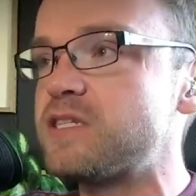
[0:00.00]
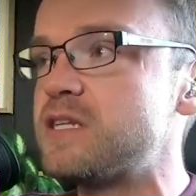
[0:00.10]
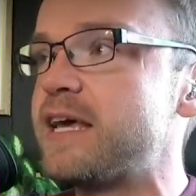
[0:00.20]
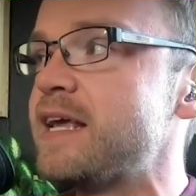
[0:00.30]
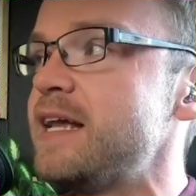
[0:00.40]
It's
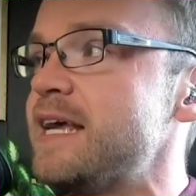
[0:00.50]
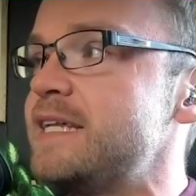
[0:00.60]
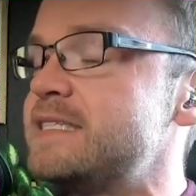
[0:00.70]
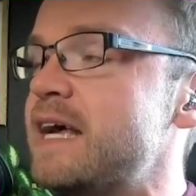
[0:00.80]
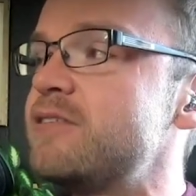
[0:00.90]
like
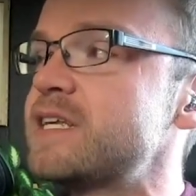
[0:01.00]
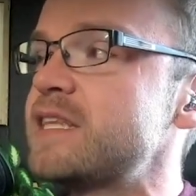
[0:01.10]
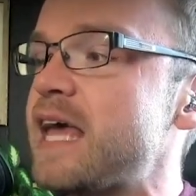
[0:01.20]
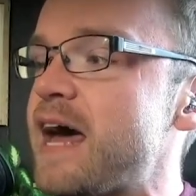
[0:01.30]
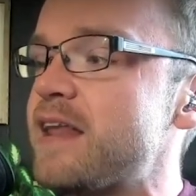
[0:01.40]
it sounds like
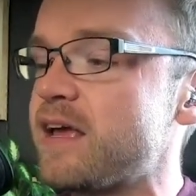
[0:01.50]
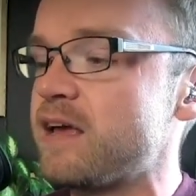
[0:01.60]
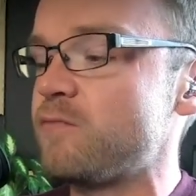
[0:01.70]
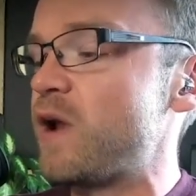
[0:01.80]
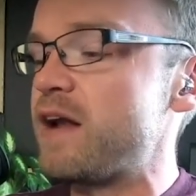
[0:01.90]
they had
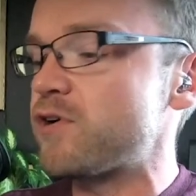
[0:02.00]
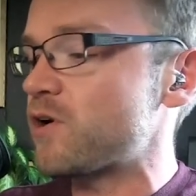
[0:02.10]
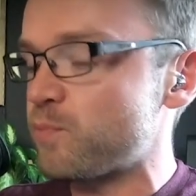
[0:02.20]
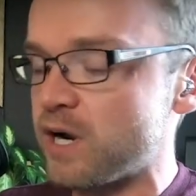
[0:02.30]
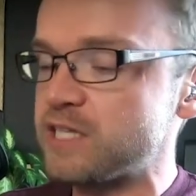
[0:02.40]
like whatever
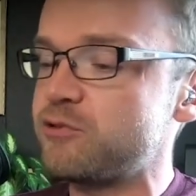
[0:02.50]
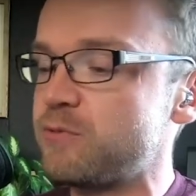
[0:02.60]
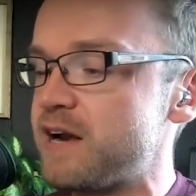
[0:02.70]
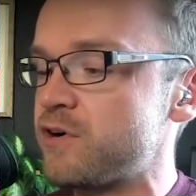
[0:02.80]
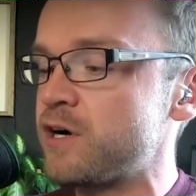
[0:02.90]
compressor,
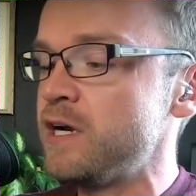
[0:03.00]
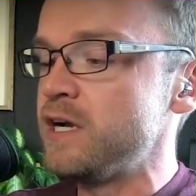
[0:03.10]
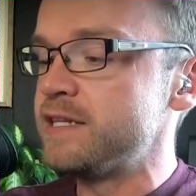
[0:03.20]
whatever